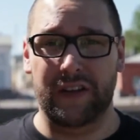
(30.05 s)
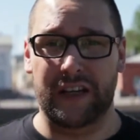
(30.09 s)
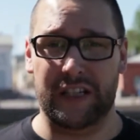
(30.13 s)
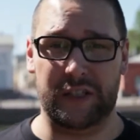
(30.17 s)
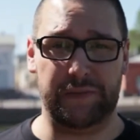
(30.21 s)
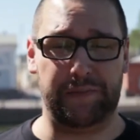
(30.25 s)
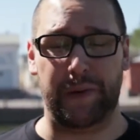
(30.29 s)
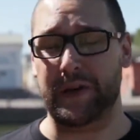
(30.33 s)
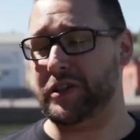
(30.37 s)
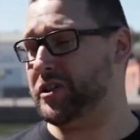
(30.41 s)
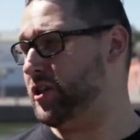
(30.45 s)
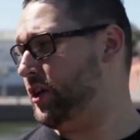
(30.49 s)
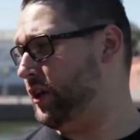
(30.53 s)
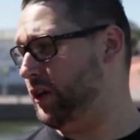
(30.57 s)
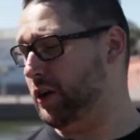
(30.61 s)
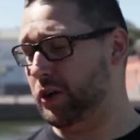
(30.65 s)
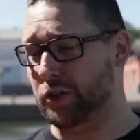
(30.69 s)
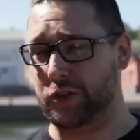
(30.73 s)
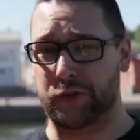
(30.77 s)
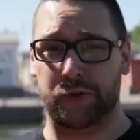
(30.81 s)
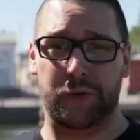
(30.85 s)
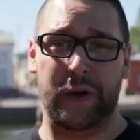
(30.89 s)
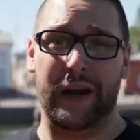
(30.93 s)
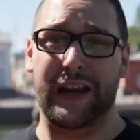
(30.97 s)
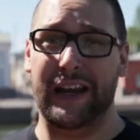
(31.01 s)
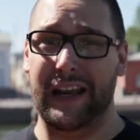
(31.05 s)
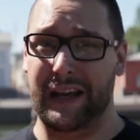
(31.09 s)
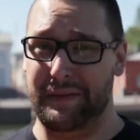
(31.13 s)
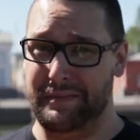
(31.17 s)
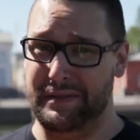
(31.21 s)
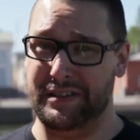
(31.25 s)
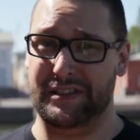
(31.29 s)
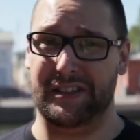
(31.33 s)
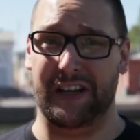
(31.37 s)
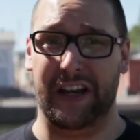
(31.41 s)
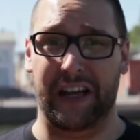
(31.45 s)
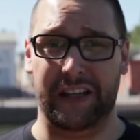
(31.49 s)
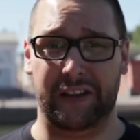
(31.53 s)
Especially Australia
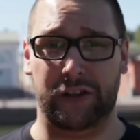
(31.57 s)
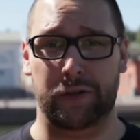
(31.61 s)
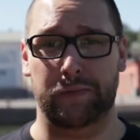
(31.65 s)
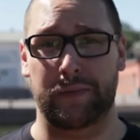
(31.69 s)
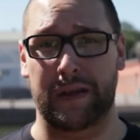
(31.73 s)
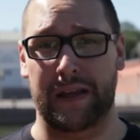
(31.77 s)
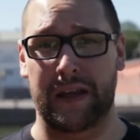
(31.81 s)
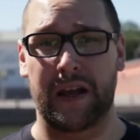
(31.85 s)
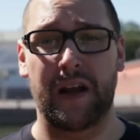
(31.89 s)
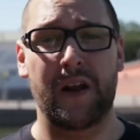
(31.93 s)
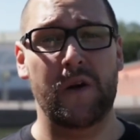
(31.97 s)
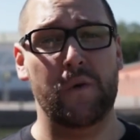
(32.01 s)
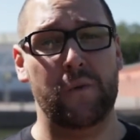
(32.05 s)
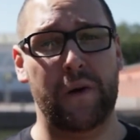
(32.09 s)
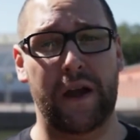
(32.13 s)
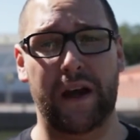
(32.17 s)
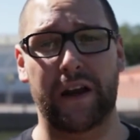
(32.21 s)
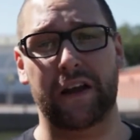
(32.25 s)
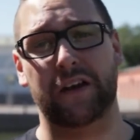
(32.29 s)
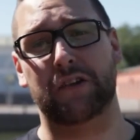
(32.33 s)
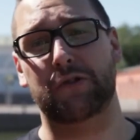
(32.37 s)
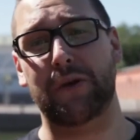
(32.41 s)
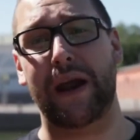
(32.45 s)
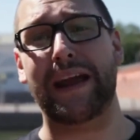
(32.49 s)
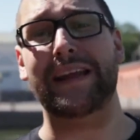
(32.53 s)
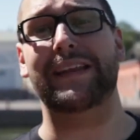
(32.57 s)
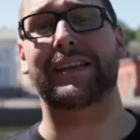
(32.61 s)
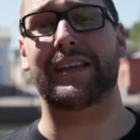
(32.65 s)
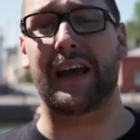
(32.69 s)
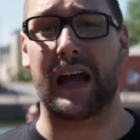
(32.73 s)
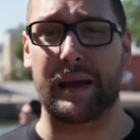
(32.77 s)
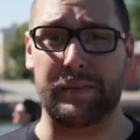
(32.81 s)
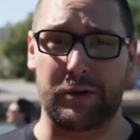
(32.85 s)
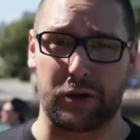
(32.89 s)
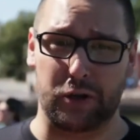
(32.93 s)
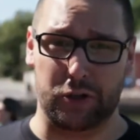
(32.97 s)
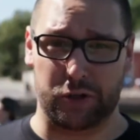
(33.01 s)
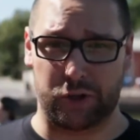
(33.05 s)
means a lot to me. We had a great
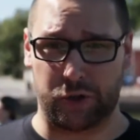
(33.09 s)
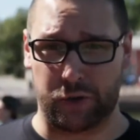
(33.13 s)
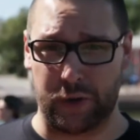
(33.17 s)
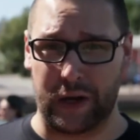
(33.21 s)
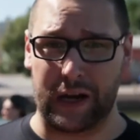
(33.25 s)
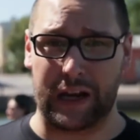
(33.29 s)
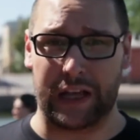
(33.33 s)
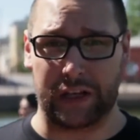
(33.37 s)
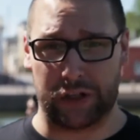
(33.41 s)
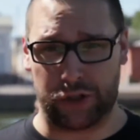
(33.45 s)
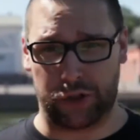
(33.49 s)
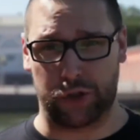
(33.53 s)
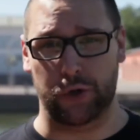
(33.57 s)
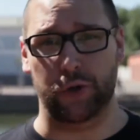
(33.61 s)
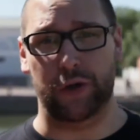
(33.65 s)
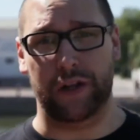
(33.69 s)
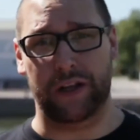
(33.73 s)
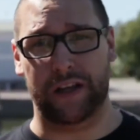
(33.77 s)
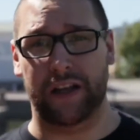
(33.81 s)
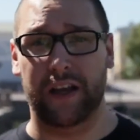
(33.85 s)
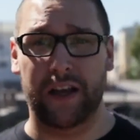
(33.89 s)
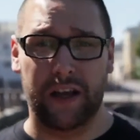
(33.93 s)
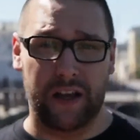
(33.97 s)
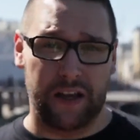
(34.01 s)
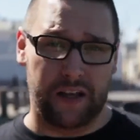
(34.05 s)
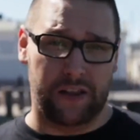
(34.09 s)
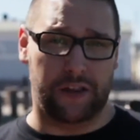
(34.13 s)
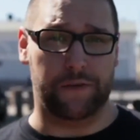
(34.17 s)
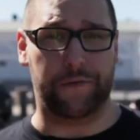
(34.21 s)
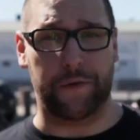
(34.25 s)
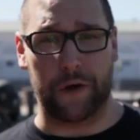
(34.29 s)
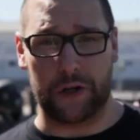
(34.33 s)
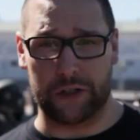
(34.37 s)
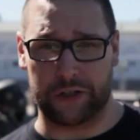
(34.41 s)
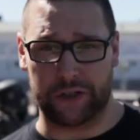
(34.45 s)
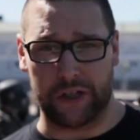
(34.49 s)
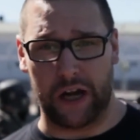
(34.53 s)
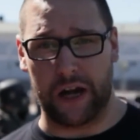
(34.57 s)
time in Australia shooting the
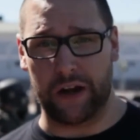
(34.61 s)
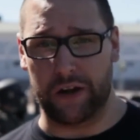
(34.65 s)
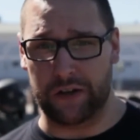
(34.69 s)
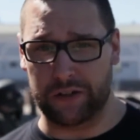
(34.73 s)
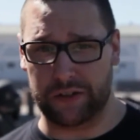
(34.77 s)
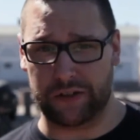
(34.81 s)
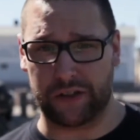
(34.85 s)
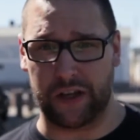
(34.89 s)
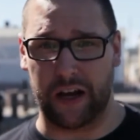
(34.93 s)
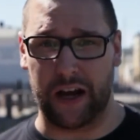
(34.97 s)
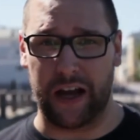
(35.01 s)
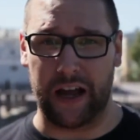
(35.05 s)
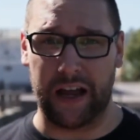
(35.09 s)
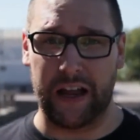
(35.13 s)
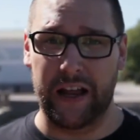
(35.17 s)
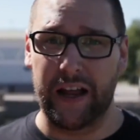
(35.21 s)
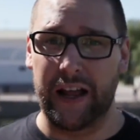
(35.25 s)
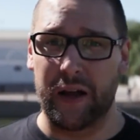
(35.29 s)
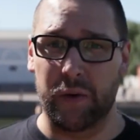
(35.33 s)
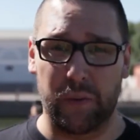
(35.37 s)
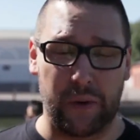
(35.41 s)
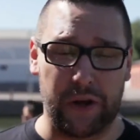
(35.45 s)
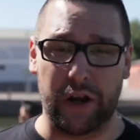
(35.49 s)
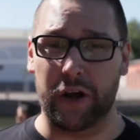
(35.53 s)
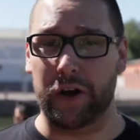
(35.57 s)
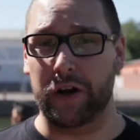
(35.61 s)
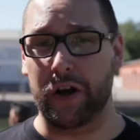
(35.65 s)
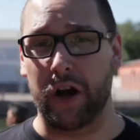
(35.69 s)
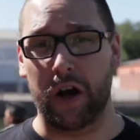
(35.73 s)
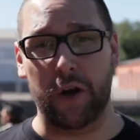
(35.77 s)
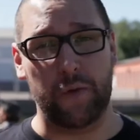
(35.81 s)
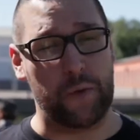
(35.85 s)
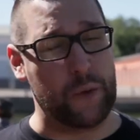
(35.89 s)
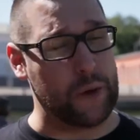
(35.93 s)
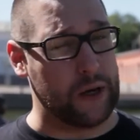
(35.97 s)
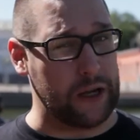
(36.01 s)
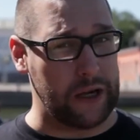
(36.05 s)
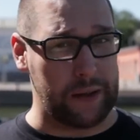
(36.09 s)
first Iron Sky. We don't know
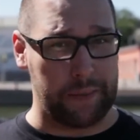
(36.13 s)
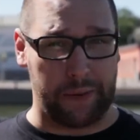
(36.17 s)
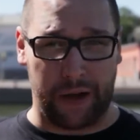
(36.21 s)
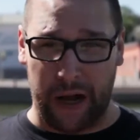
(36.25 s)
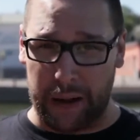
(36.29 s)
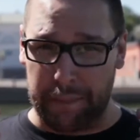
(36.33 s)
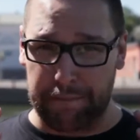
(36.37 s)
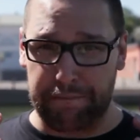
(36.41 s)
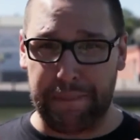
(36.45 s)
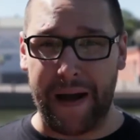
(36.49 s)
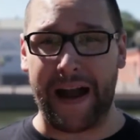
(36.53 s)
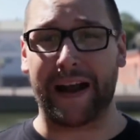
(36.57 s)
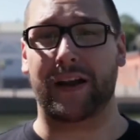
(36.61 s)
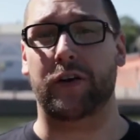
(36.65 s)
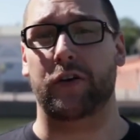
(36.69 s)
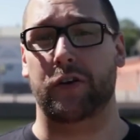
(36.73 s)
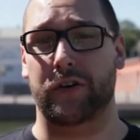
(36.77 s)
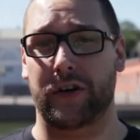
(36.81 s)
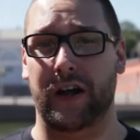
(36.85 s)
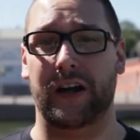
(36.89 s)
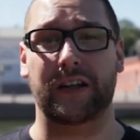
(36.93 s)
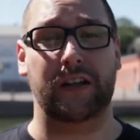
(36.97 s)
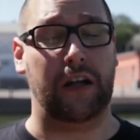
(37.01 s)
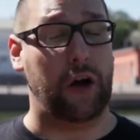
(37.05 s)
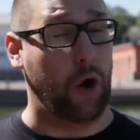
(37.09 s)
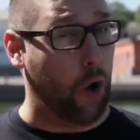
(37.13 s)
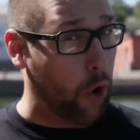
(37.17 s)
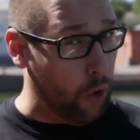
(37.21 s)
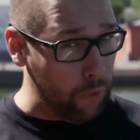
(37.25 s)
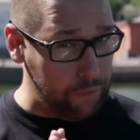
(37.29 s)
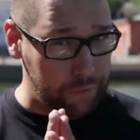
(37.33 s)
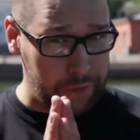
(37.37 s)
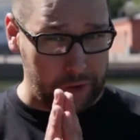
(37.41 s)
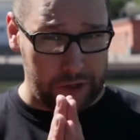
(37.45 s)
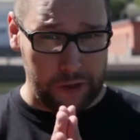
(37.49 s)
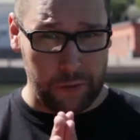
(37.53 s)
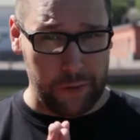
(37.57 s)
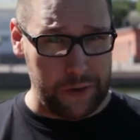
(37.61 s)
if we're gonna come back or not.
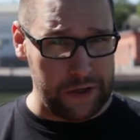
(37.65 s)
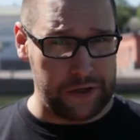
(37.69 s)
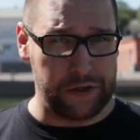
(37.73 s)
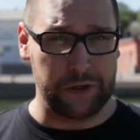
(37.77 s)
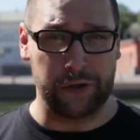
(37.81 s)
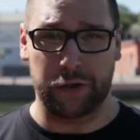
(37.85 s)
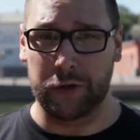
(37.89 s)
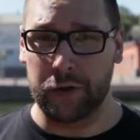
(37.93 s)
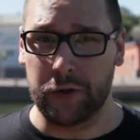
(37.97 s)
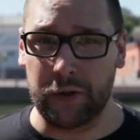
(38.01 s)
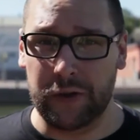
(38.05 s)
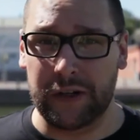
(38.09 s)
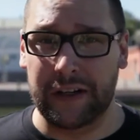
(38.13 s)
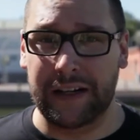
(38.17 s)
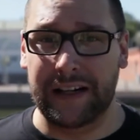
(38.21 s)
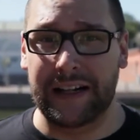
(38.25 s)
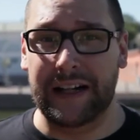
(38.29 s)
Hopefully we do.